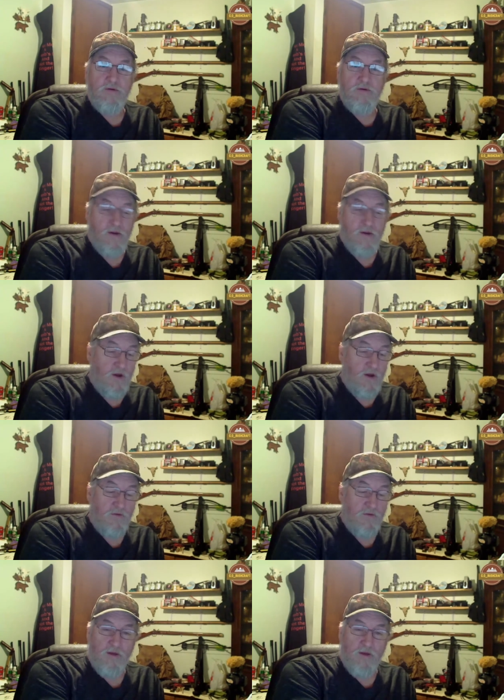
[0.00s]
I don't got
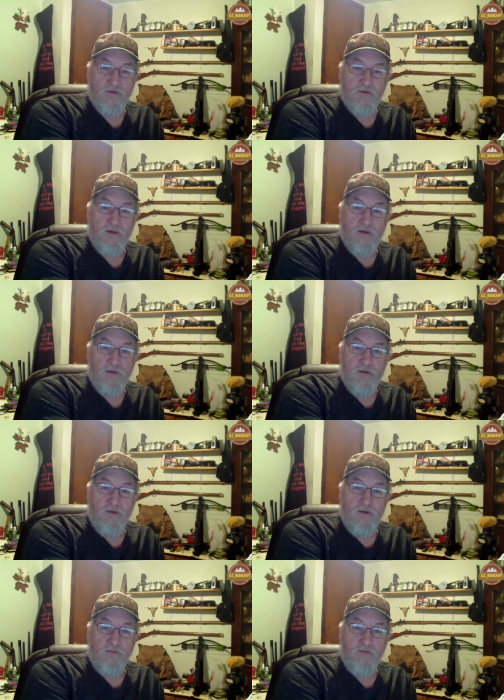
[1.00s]
Alzheimer's. I got some
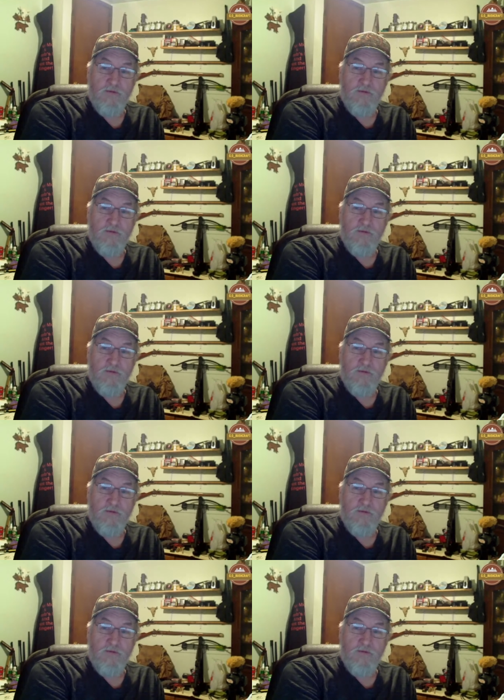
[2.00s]
timers.